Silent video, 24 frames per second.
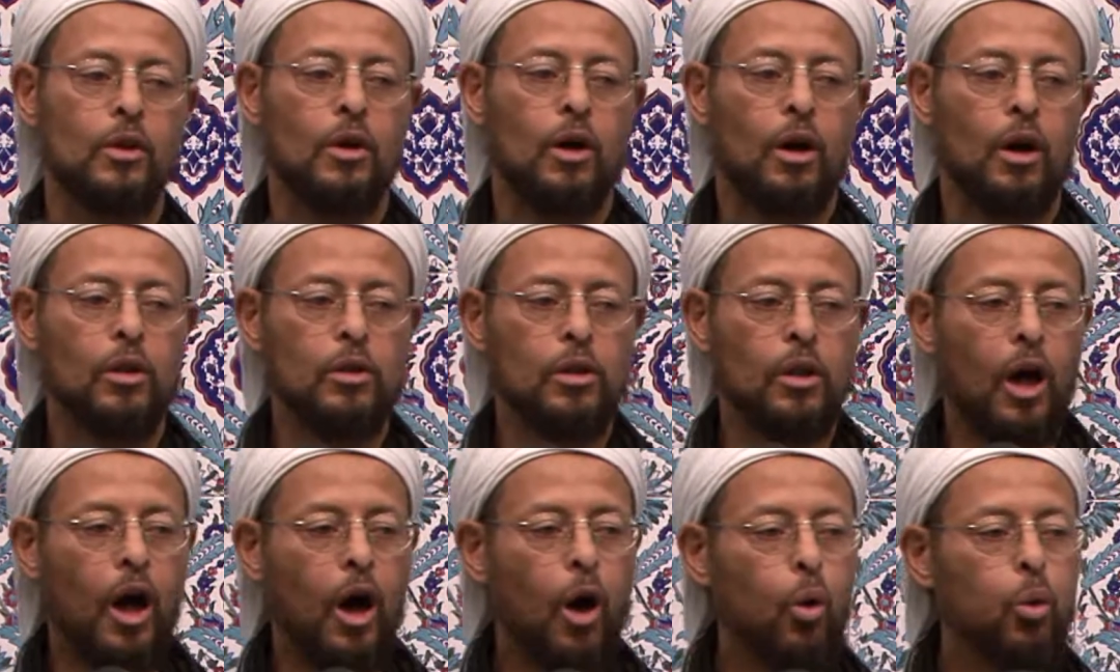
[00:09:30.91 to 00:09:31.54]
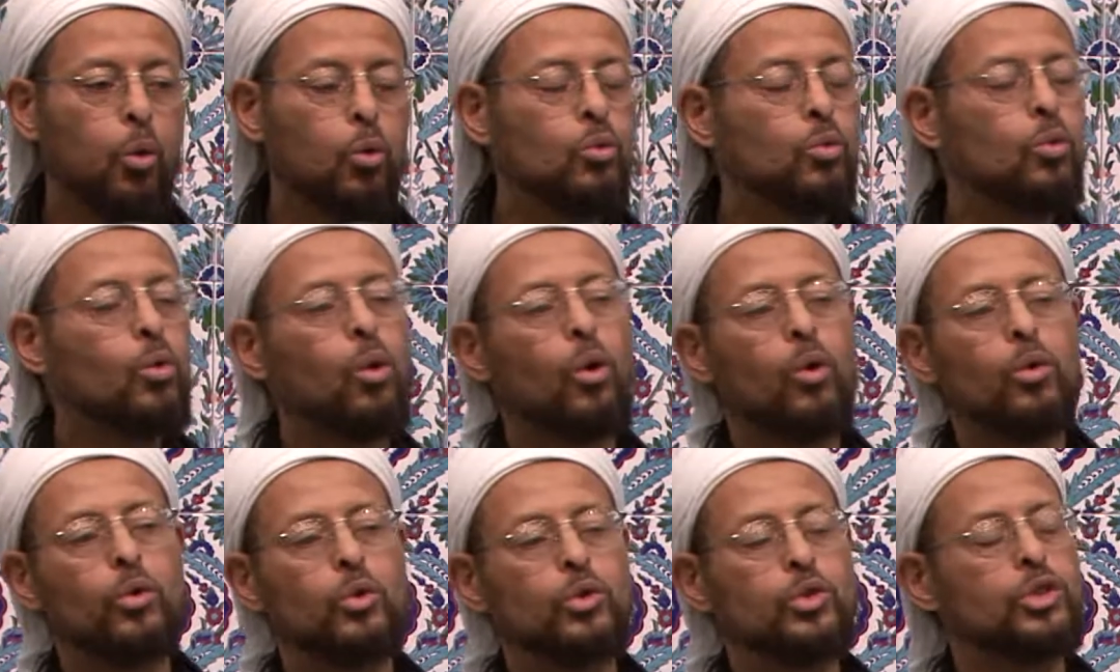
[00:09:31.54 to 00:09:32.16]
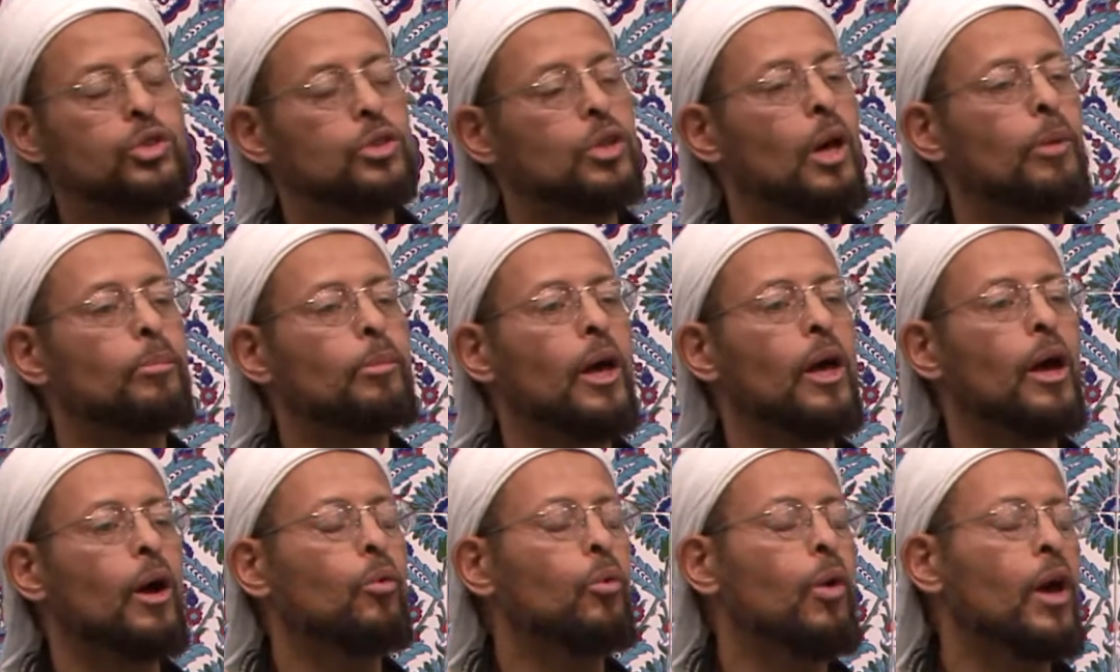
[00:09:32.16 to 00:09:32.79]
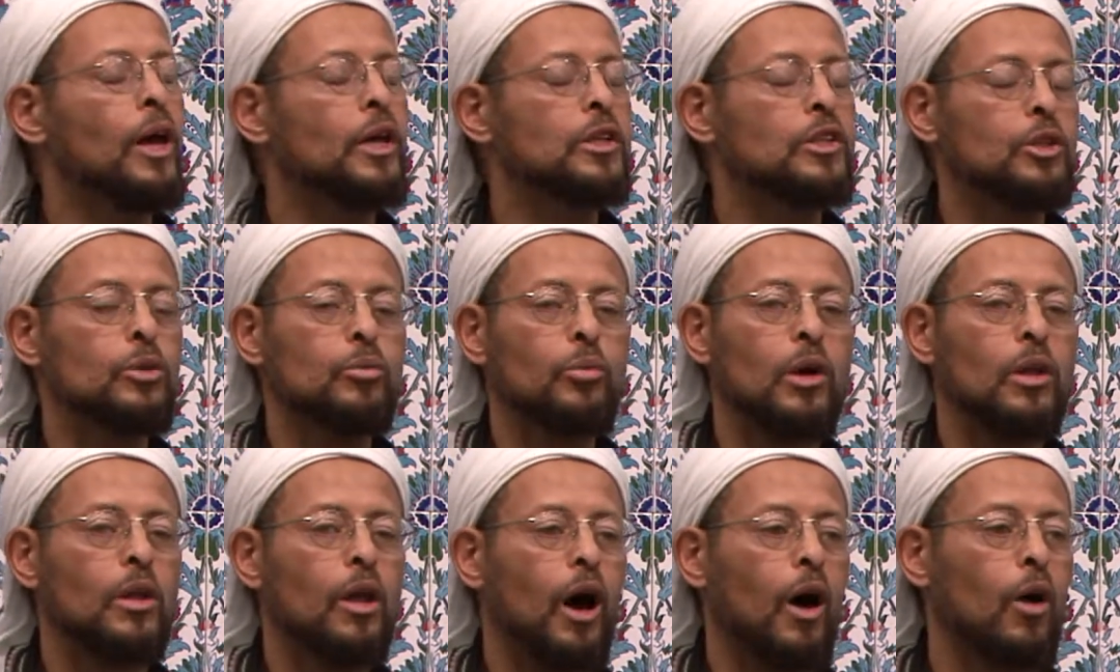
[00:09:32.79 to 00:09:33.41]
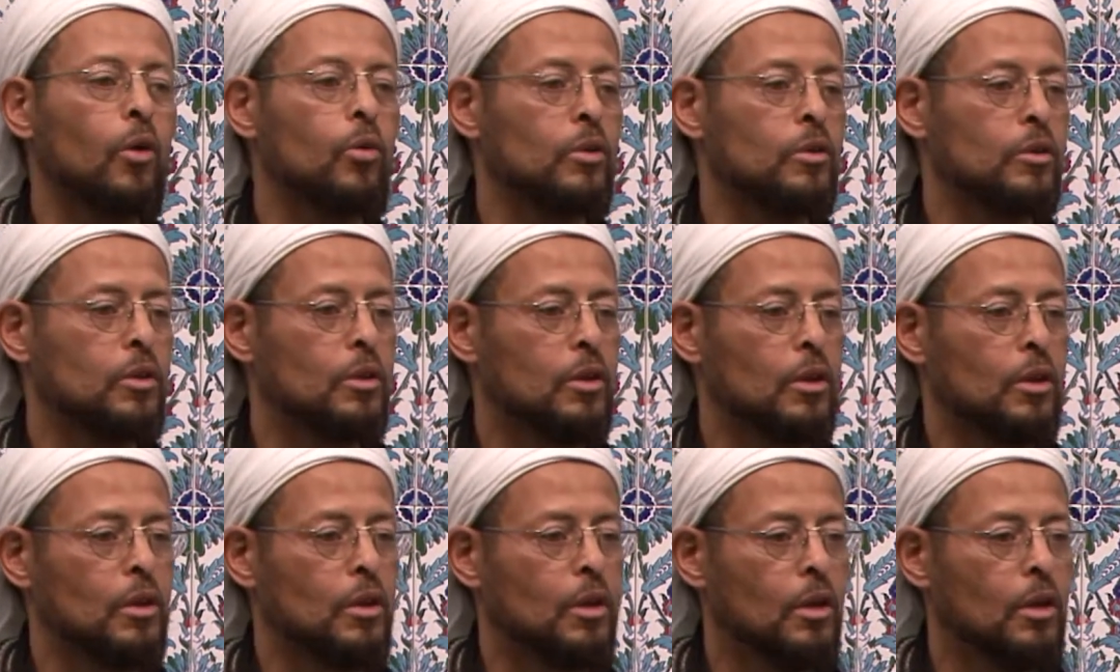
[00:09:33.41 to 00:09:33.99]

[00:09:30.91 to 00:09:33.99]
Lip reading: Allahu nuru samawati wal ard.